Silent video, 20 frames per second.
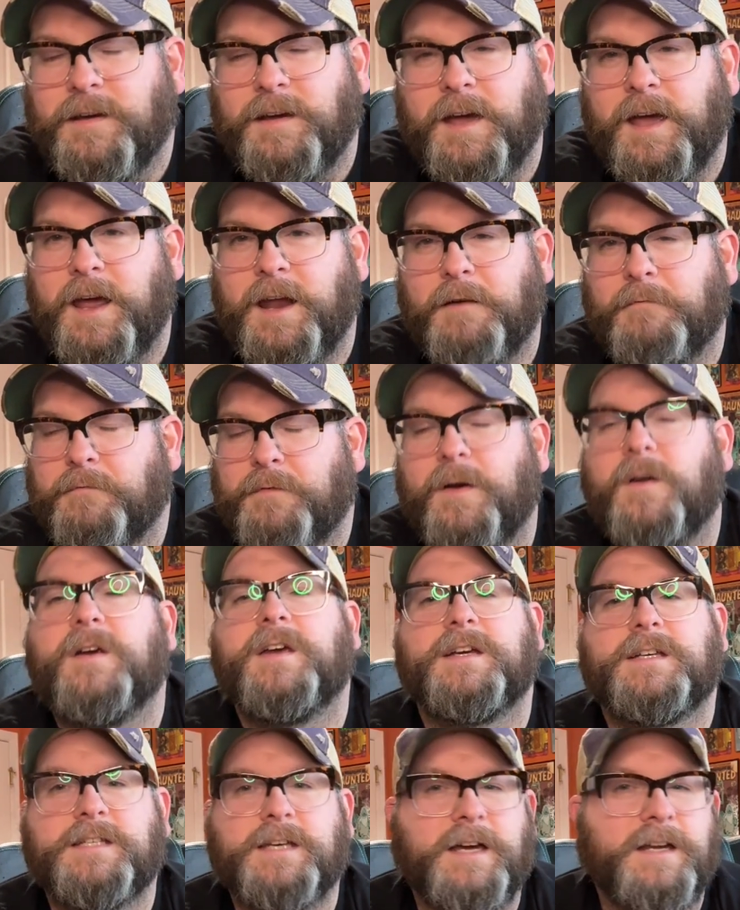And I'm very
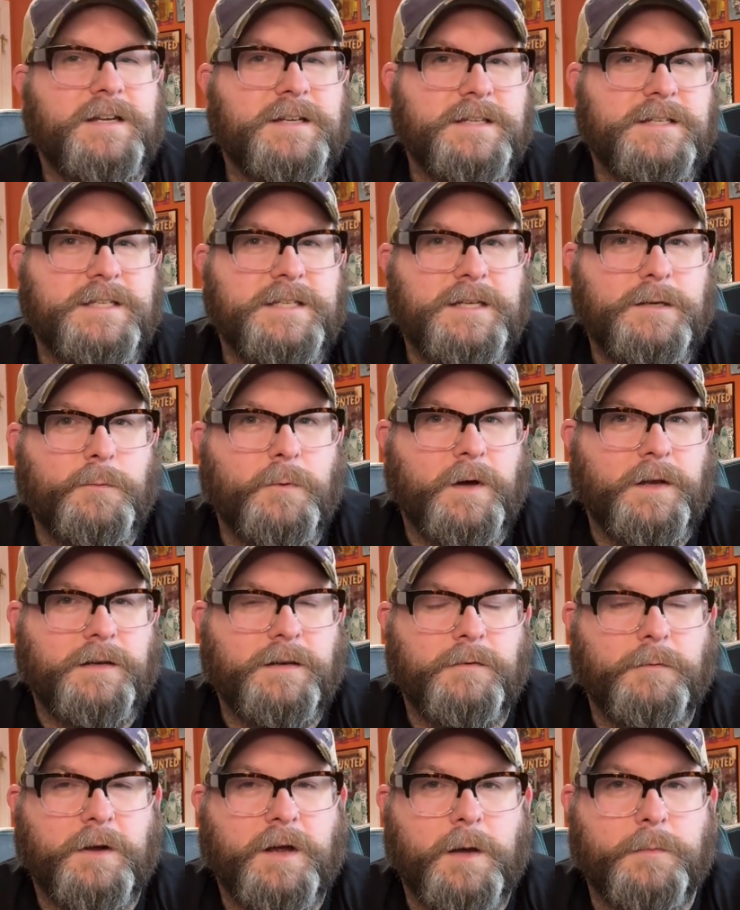excited to see
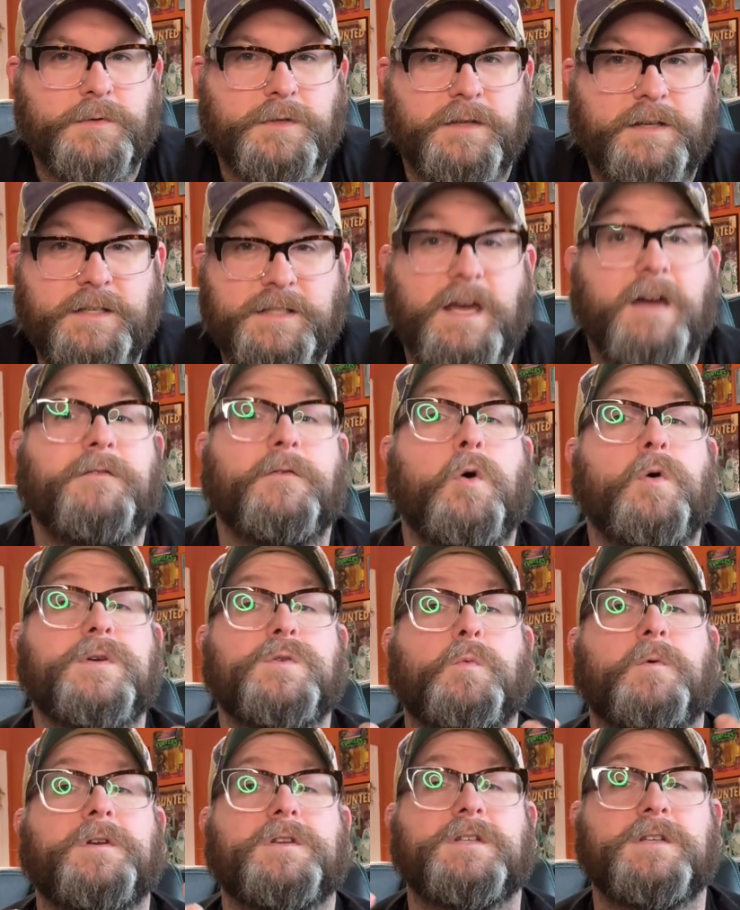what comes of it, because I've always
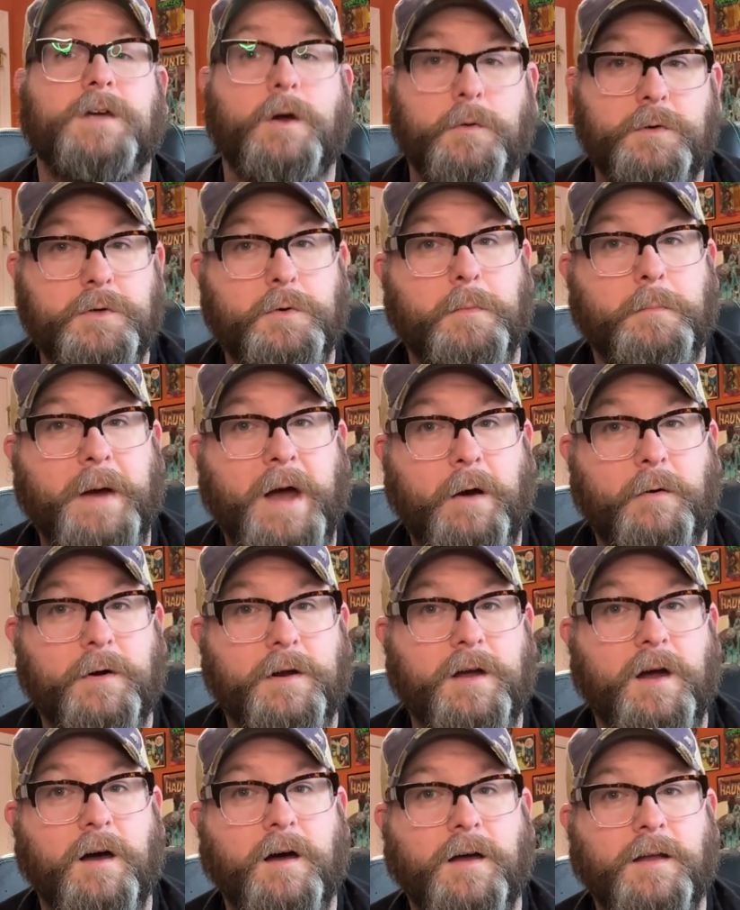wanted to go to a
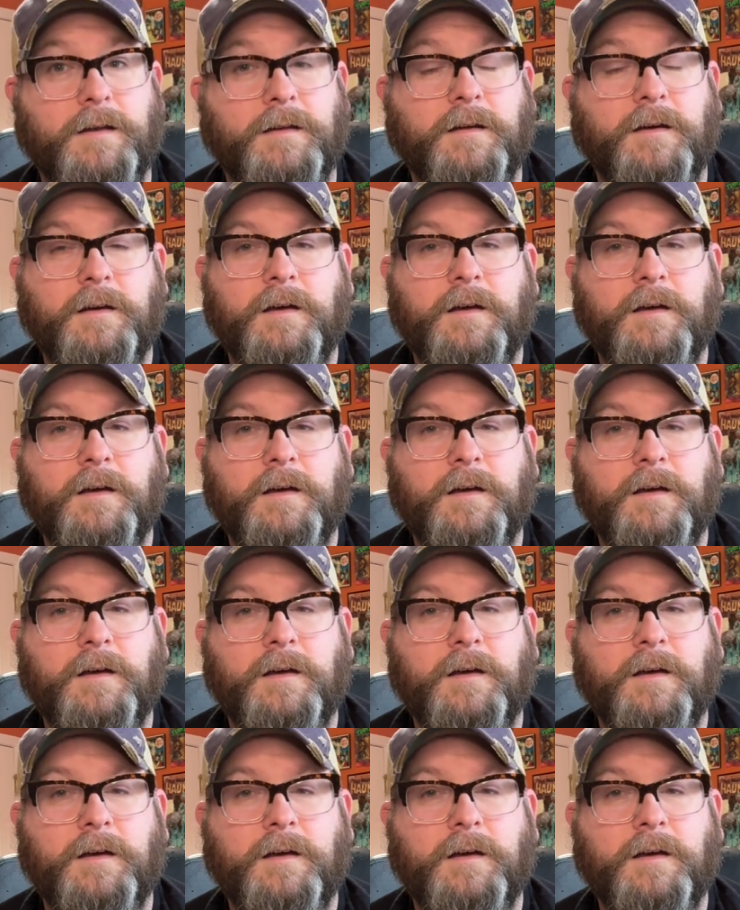PowerCon.